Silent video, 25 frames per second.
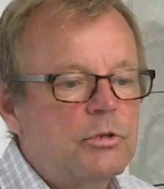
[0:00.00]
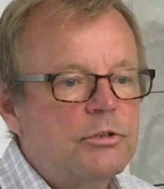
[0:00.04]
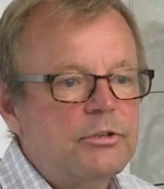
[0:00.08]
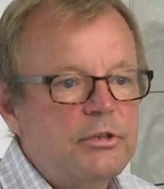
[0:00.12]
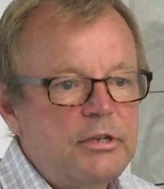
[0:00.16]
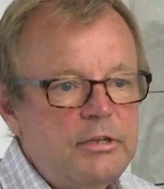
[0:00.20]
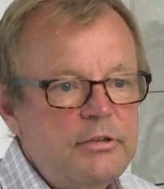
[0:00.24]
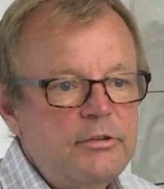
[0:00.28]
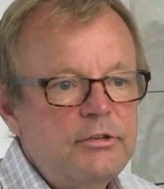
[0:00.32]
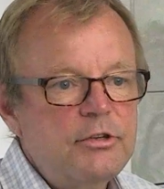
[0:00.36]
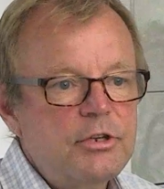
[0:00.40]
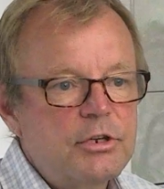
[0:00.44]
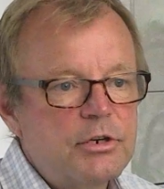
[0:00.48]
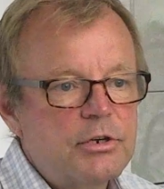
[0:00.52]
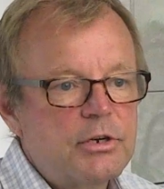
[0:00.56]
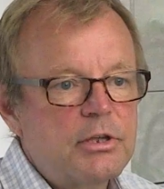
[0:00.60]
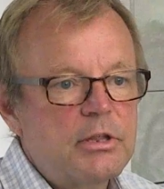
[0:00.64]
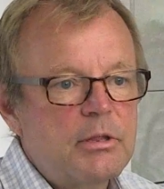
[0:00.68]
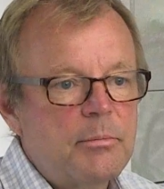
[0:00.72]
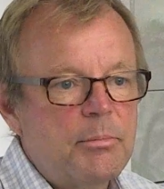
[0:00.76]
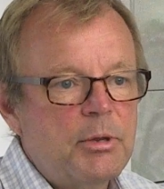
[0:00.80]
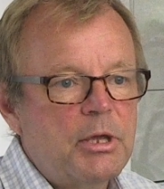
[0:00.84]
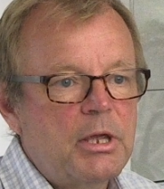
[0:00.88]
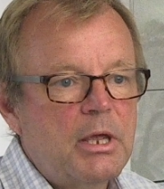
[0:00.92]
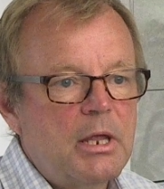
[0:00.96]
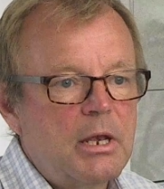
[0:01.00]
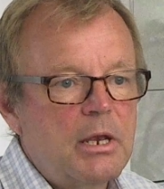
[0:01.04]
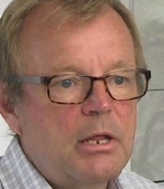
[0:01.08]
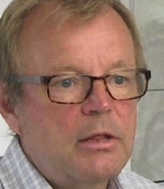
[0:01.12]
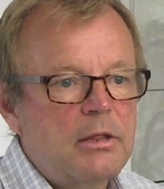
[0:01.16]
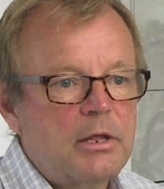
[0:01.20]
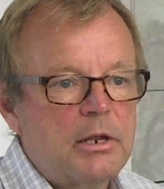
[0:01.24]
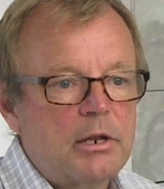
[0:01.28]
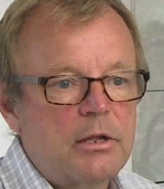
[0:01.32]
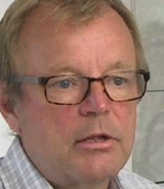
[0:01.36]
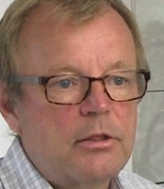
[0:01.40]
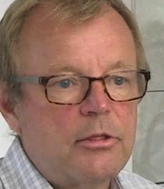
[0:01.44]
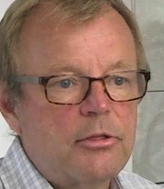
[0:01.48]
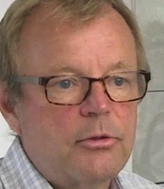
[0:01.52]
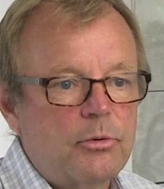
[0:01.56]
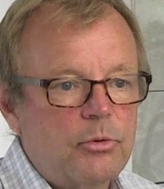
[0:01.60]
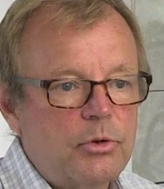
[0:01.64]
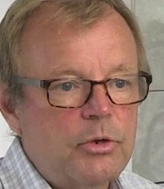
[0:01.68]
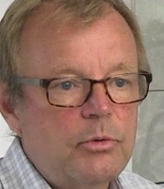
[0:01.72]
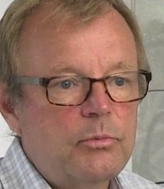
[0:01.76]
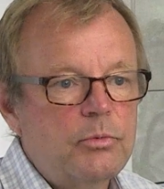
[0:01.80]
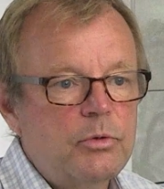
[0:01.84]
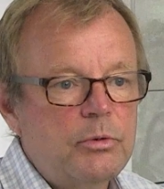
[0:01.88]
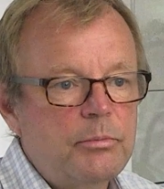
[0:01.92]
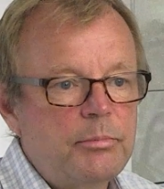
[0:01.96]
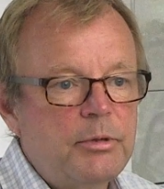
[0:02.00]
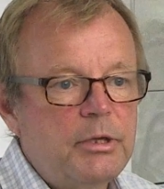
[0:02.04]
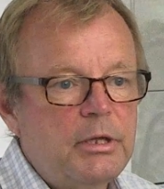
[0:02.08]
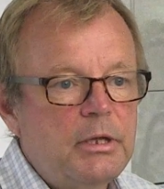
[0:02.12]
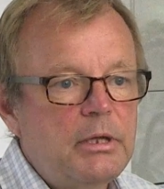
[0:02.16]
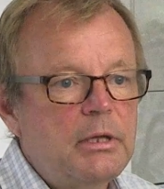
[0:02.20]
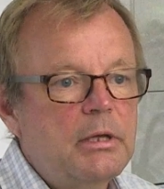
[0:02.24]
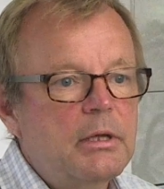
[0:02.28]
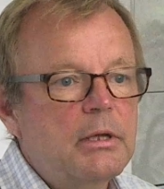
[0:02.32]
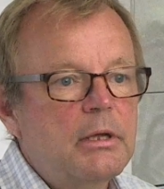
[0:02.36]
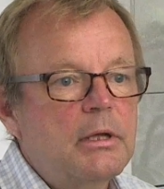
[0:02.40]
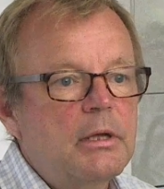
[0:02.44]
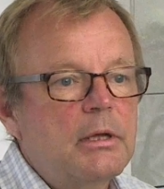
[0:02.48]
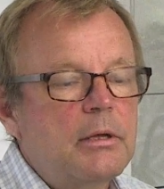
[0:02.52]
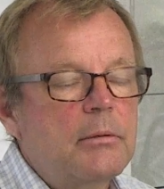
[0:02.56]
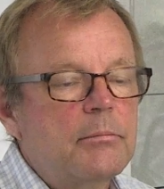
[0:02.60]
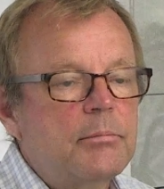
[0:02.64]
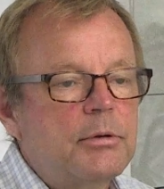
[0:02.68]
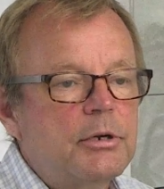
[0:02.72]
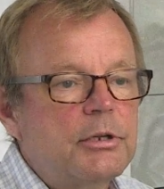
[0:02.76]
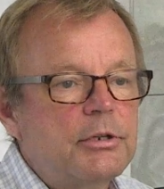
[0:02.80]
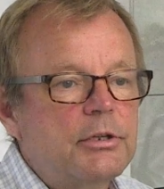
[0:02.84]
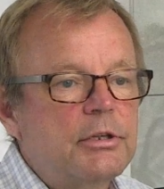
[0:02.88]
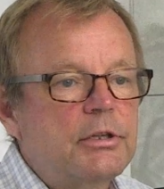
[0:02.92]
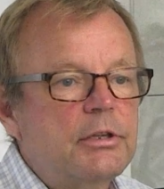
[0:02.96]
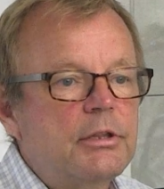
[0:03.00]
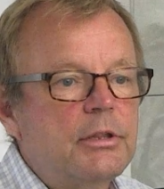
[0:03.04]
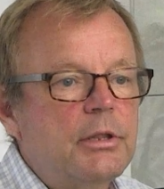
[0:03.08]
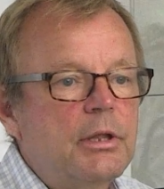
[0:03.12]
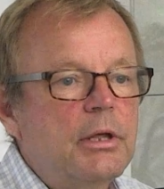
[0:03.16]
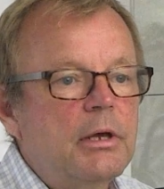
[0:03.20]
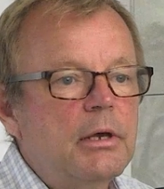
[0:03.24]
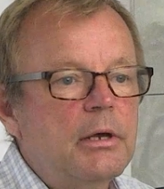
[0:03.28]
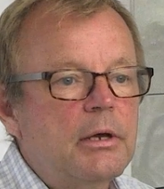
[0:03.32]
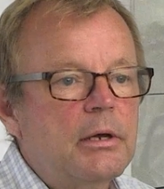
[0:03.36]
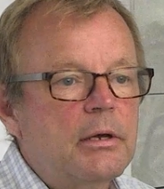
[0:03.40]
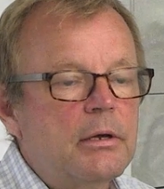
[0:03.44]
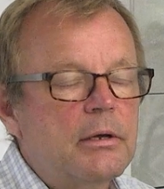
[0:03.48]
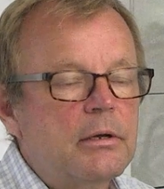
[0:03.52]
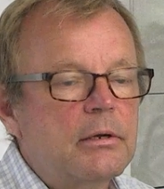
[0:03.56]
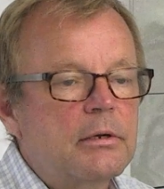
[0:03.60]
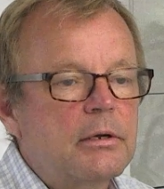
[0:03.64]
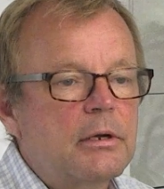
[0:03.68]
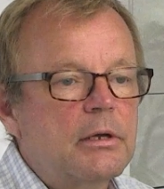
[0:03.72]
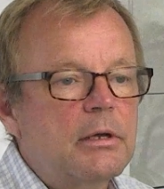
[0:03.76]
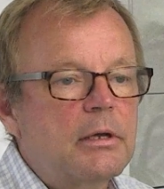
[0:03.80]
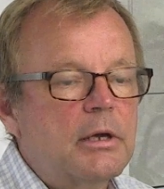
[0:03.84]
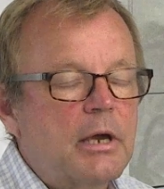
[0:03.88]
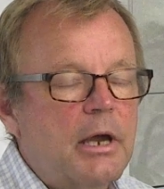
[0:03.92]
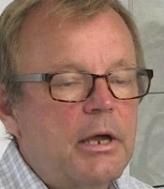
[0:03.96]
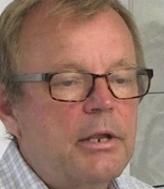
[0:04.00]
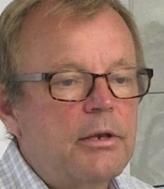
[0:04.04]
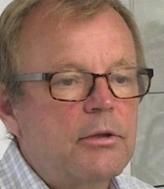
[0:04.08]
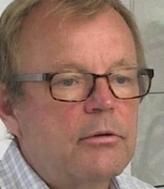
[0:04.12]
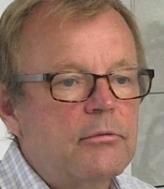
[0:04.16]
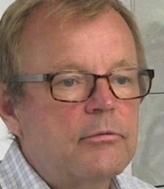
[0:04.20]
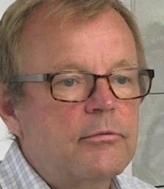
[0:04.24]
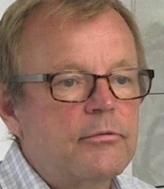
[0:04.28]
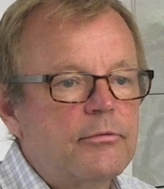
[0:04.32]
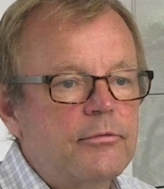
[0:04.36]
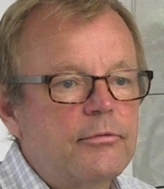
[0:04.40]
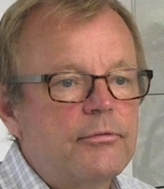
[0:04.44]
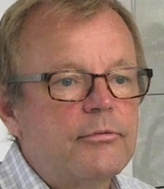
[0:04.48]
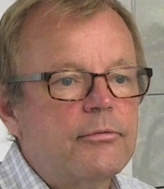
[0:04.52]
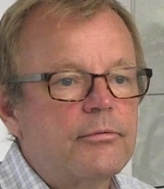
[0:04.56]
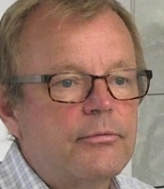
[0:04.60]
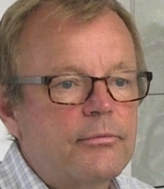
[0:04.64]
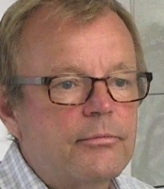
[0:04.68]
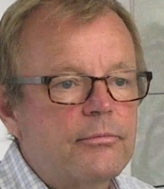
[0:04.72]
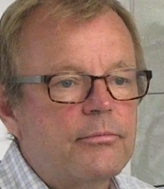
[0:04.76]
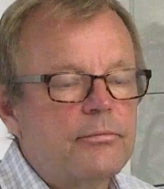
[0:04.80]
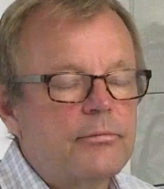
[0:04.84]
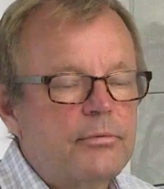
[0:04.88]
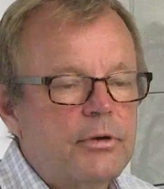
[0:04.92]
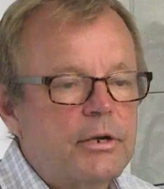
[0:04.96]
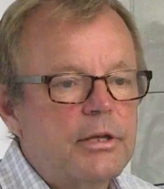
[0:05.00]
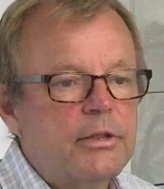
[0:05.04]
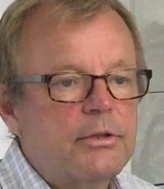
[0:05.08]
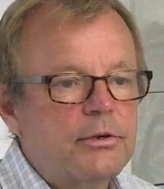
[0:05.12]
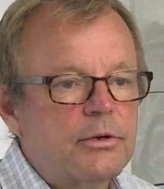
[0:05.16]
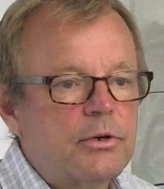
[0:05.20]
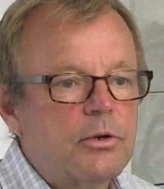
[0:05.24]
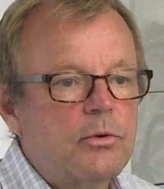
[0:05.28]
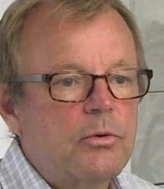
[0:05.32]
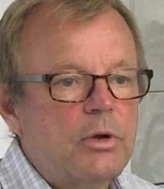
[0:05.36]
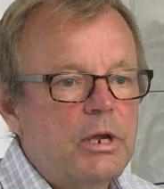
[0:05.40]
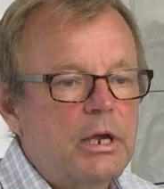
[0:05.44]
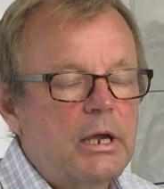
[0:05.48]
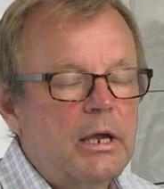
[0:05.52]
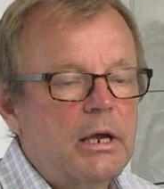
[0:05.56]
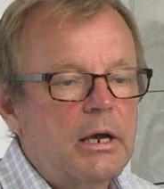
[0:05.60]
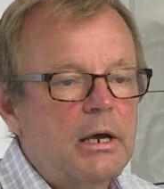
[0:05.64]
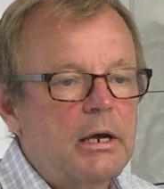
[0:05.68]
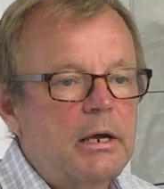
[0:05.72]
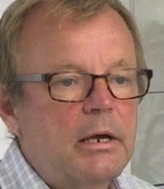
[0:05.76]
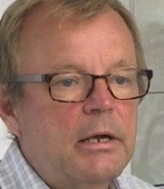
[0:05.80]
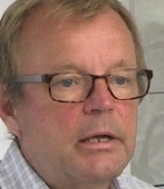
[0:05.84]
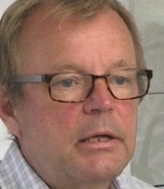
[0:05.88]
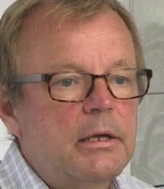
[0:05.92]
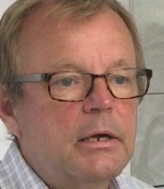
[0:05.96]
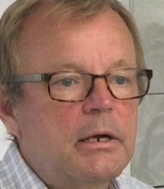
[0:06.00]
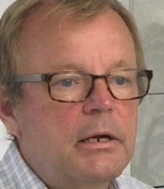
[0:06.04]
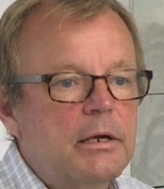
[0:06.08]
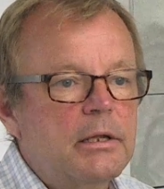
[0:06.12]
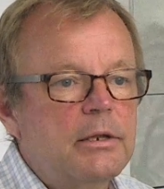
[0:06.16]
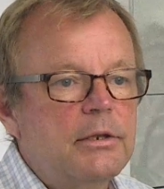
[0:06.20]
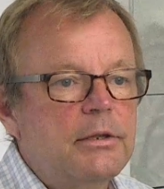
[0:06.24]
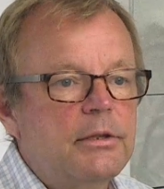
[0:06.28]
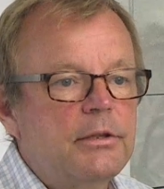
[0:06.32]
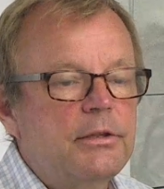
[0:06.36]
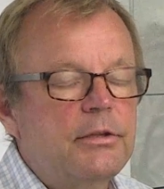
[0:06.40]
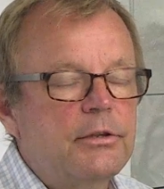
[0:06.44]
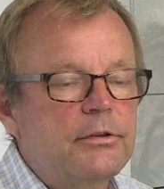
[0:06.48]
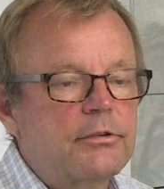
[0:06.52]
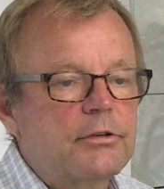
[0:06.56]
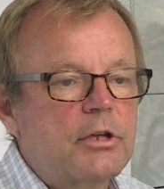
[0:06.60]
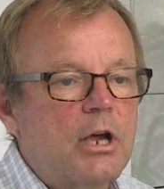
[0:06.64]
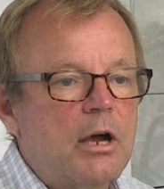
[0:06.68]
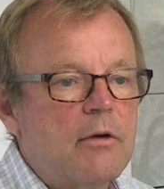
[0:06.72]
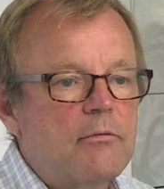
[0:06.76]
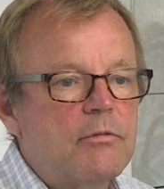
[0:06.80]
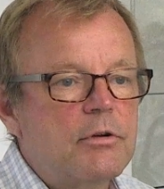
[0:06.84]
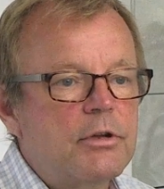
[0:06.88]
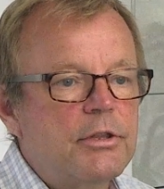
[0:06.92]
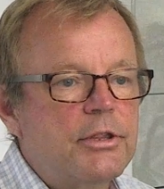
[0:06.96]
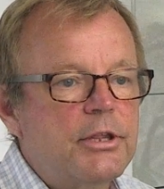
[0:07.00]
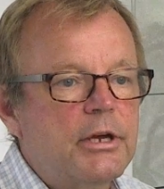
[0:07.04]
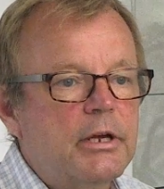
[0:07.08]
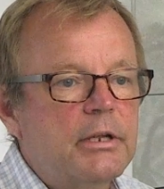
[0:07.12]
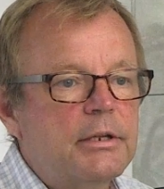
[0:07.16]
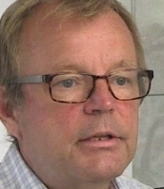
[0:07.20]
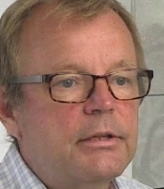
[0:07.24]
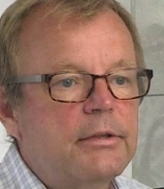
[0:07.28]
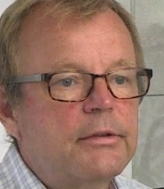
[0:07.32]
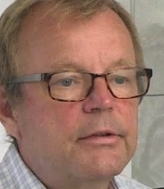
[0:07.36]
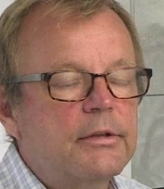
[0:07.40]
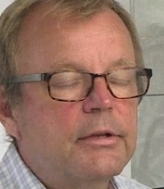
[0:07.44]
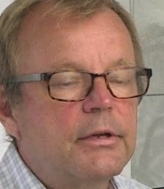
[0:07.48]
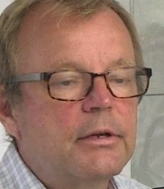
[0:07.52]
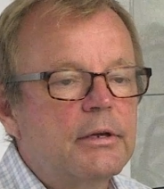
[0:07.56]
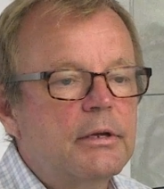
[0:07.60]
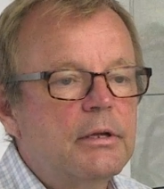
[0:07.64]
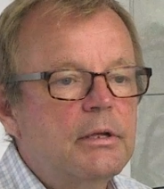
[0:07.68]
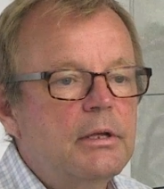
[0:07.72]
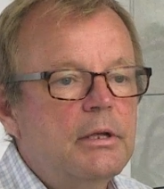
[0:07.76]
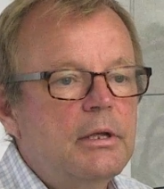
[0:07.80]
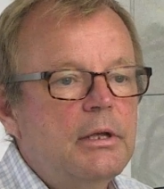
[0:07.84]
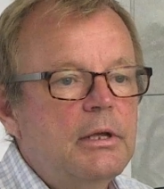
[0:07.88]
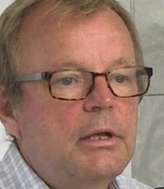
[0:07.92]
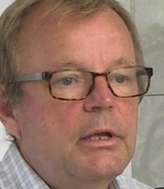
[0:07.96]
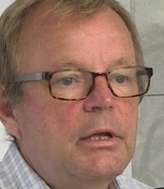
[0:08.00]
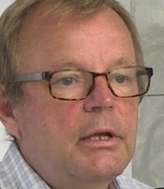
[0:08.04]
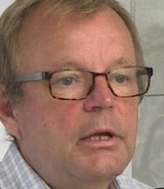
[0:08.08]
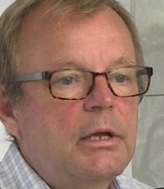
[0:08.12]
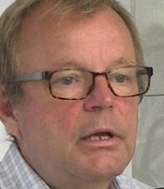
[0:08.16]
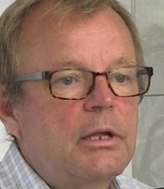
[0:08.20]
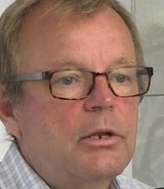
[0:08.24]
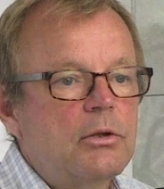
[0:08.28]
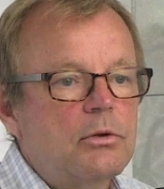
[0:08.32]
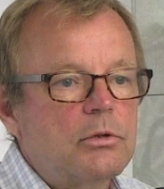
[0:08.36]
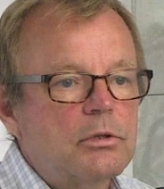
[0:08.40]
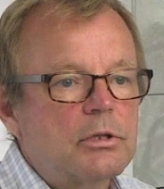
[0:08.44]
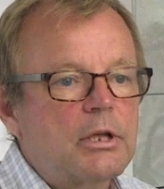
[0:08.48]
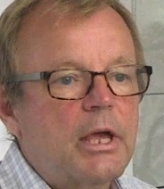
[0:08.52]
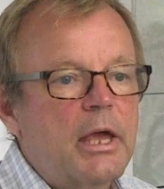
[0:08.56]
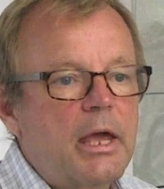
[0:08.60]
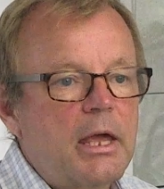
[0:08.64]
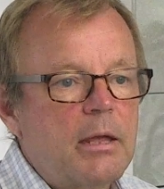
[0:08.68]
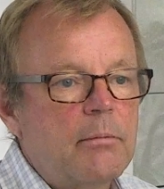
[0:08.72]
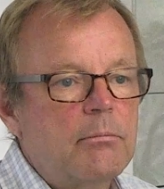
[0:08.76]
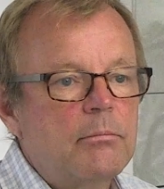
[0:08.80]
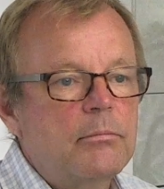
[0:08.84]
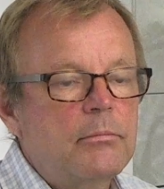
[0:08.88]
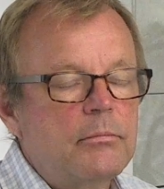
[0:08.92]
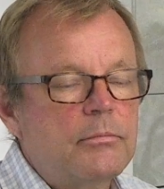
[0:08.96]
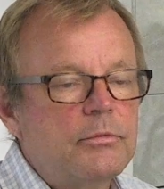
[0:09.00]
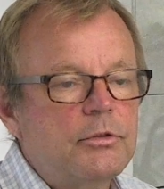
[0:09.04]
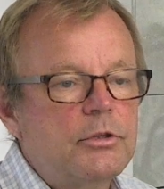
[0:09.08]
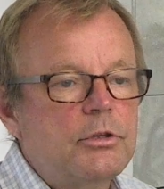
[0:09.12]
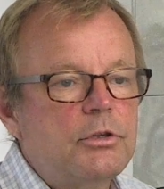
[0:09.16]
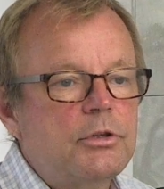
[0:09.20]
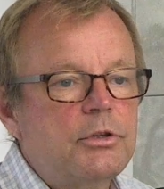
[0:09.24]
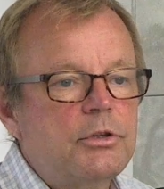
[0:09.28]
easier in the beginning than I thought it would be, but kind of rather quick I discovered that it all came